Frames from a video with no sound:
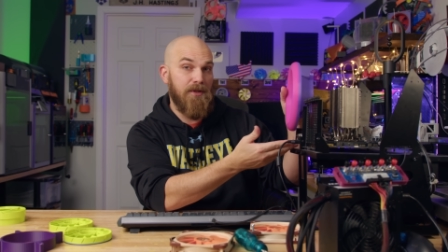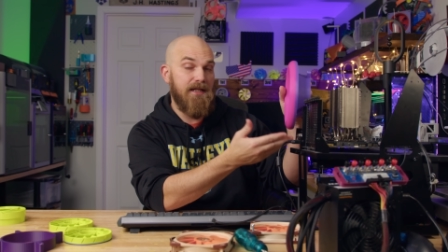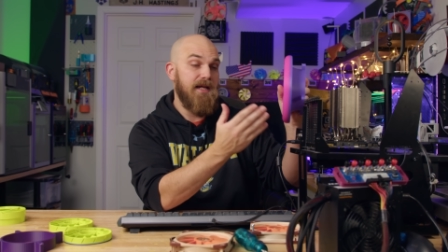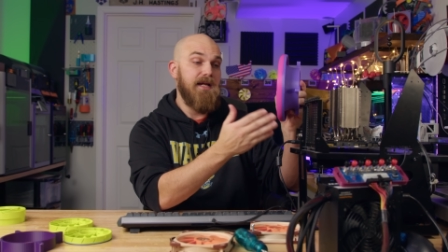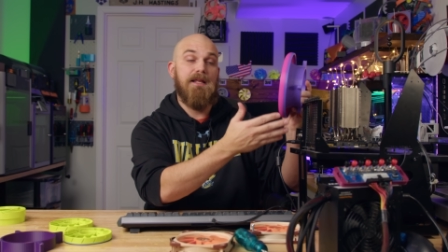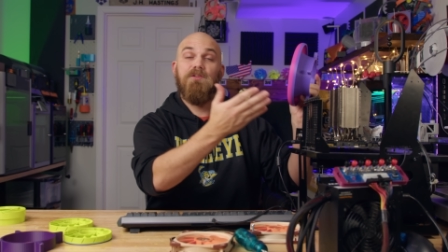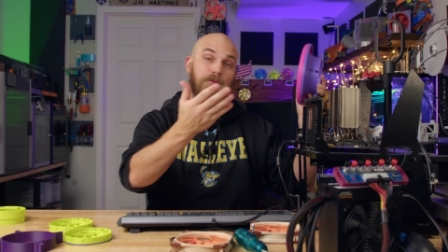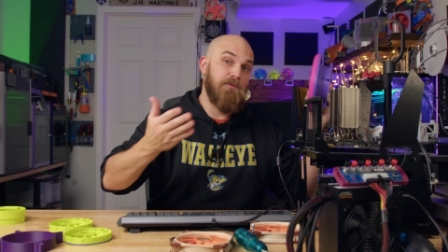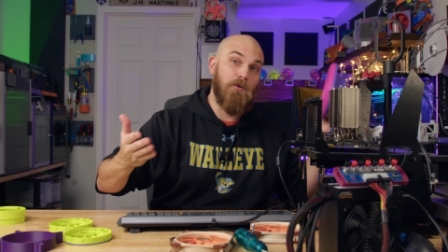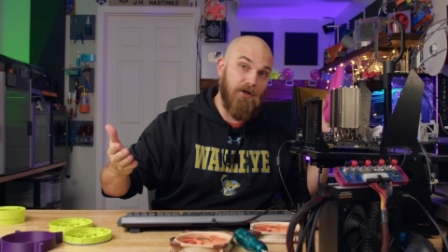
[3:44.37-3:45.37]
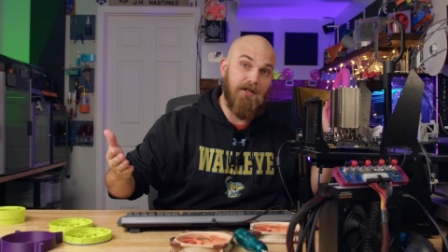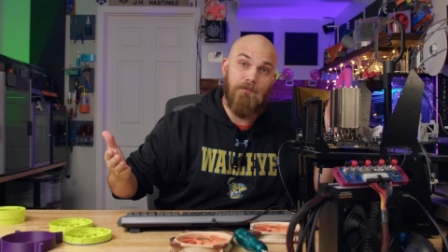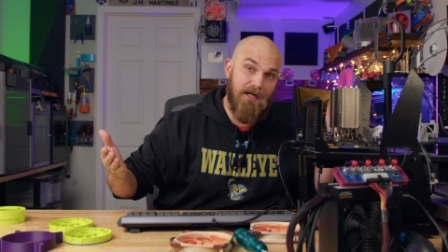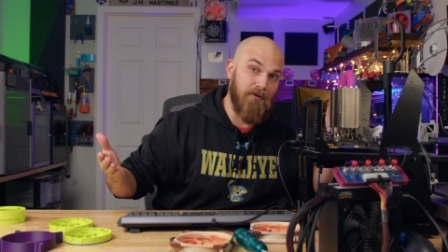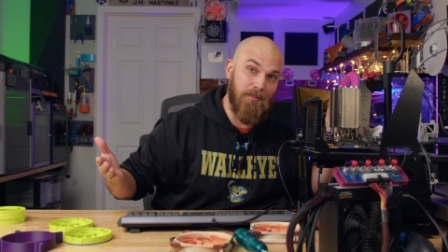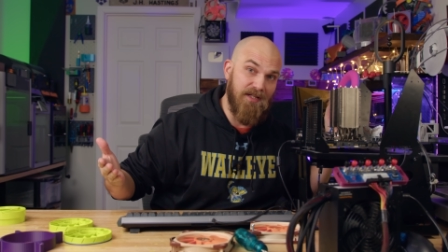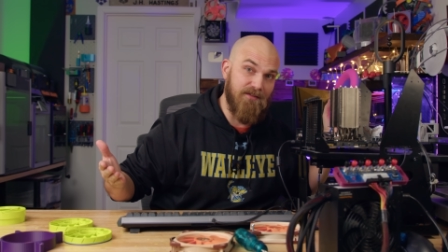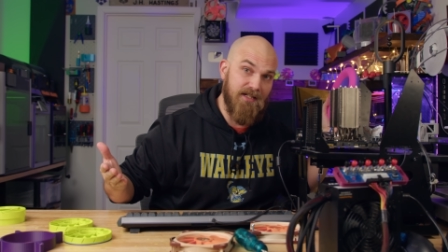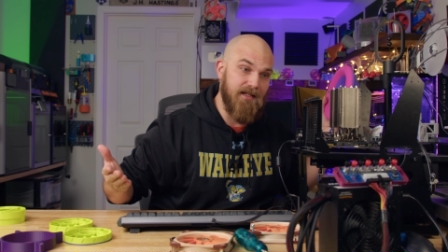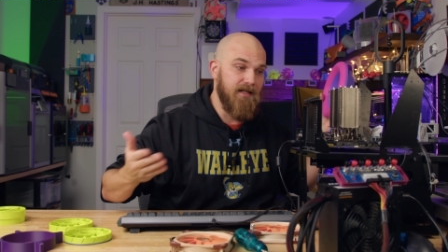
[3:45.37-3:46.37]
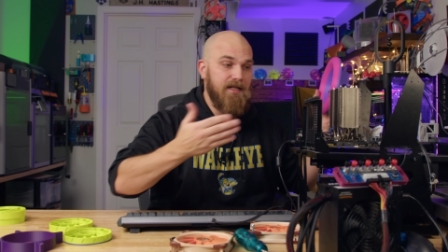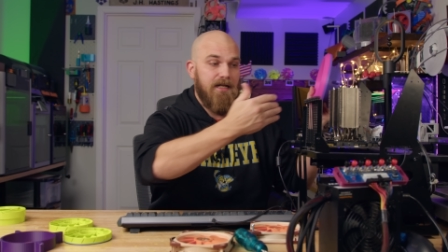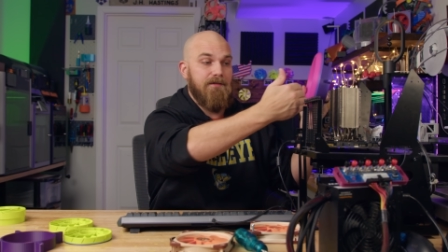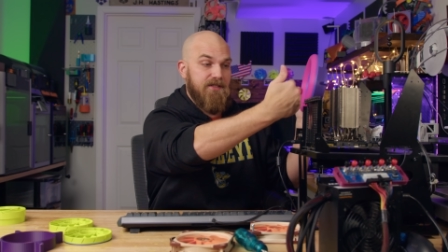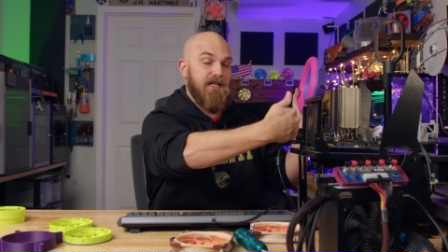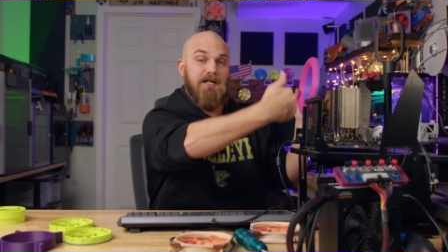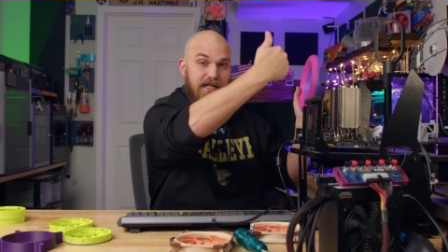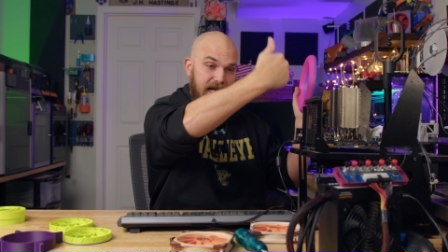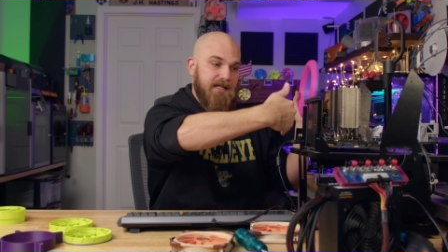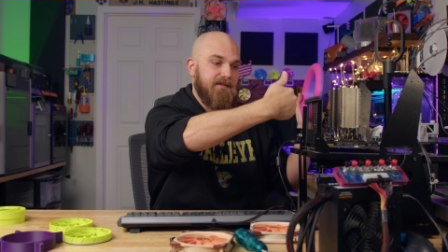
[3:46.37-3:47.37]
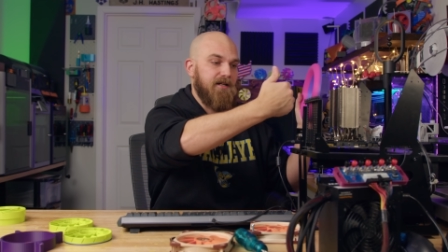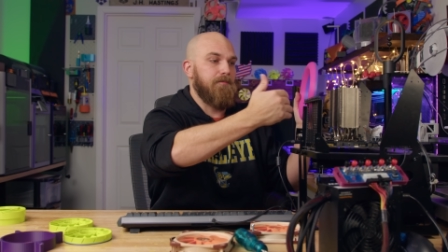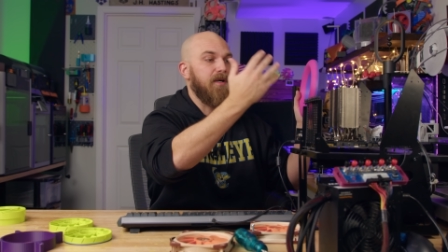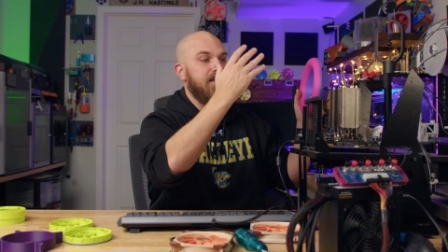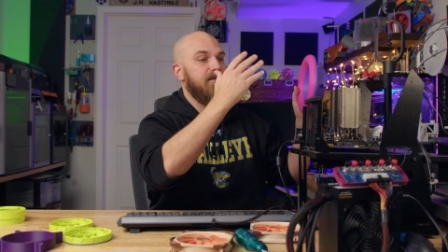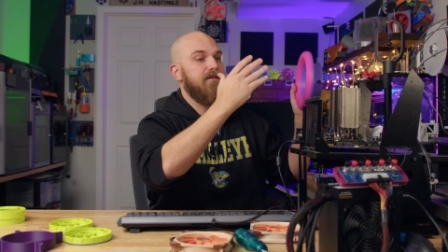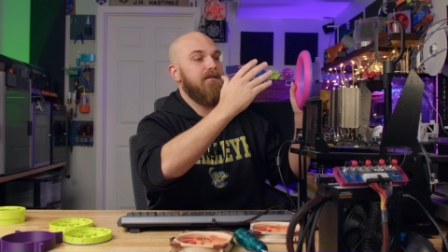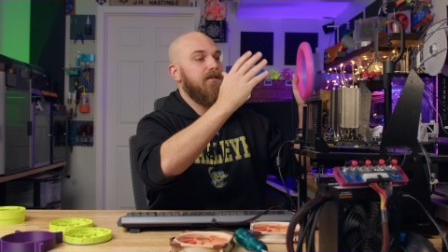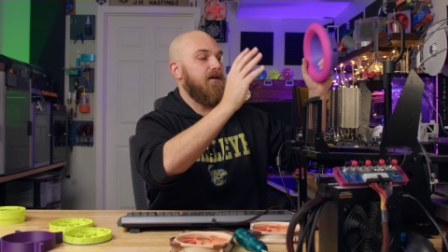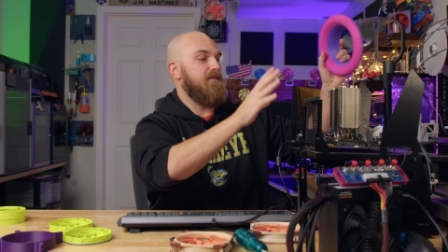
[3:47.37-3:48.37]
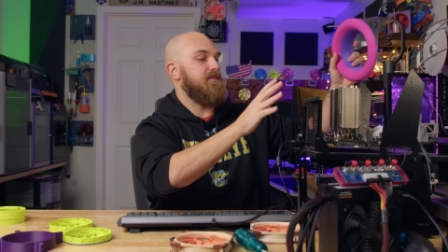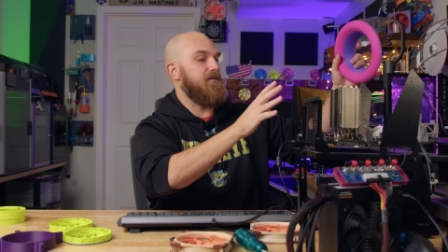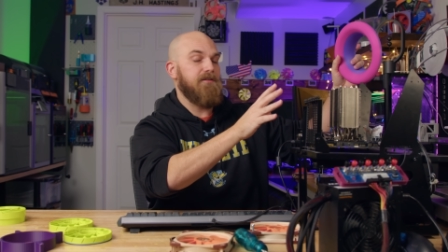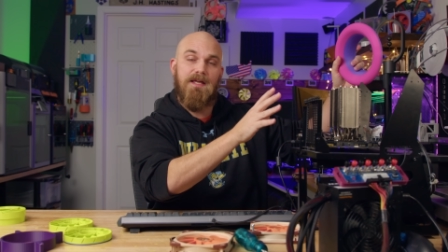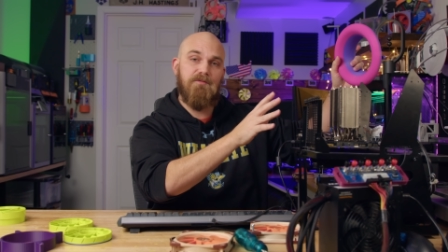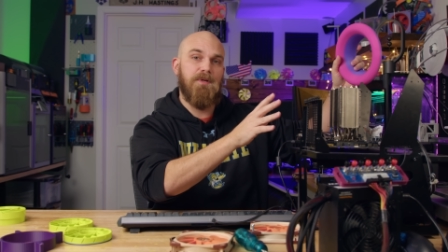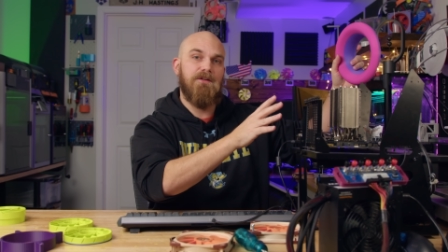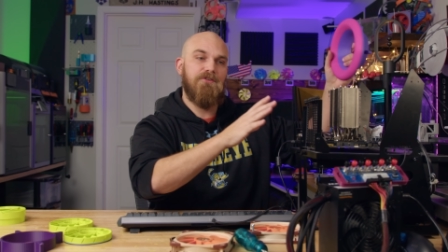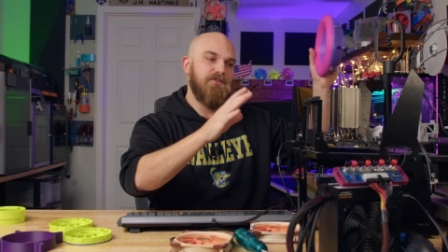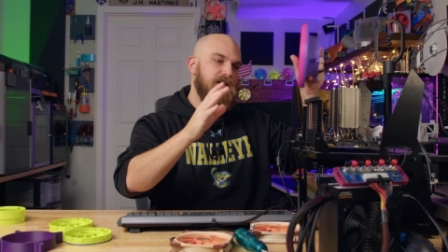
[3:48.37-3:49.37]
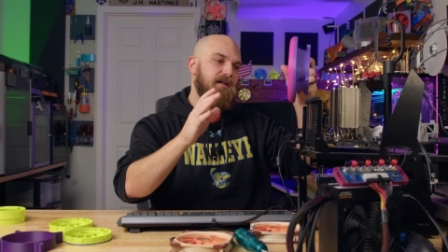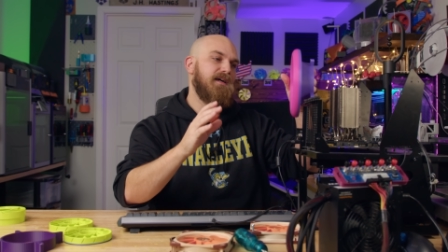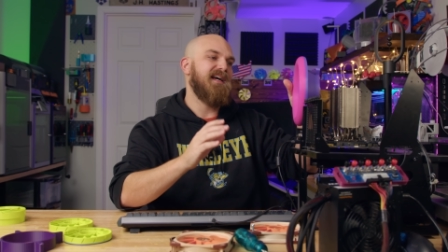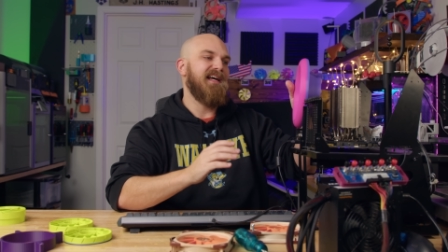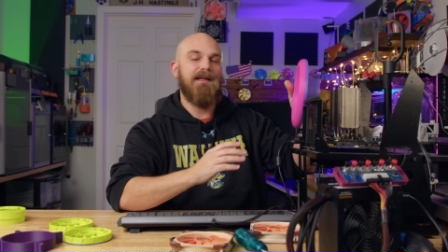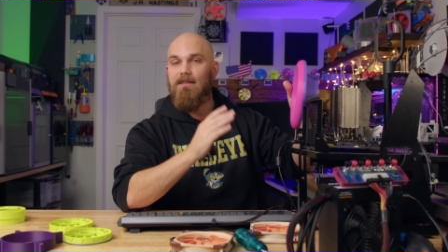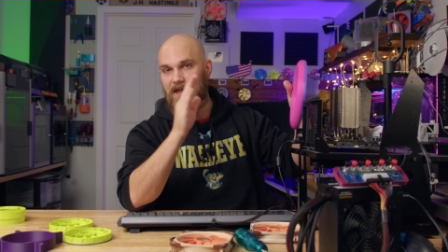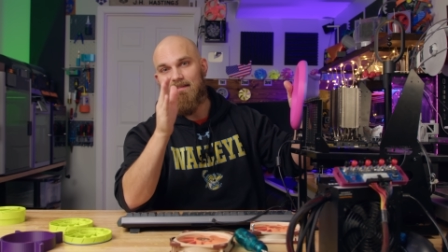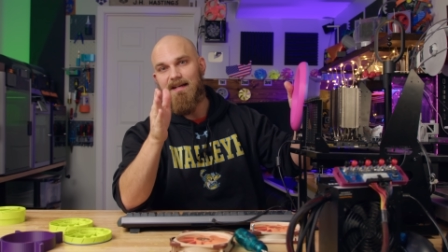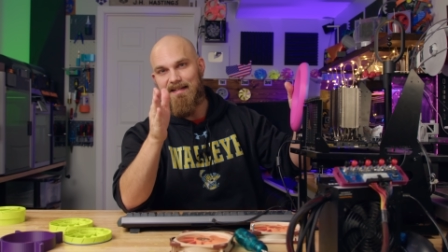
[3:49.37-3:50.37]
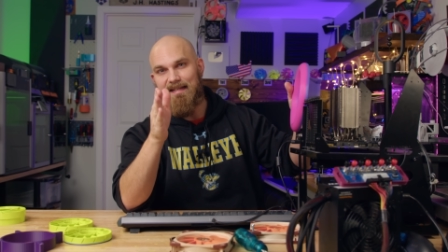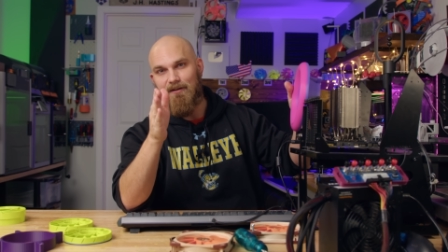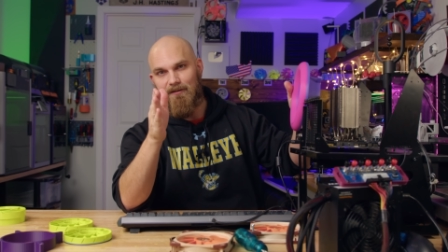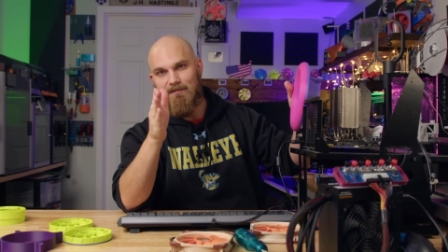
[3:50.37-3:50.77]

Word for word: plate. Now this wouldn't work in a regular PC, obviously you got a case there, but on this little test bench, that's ideal.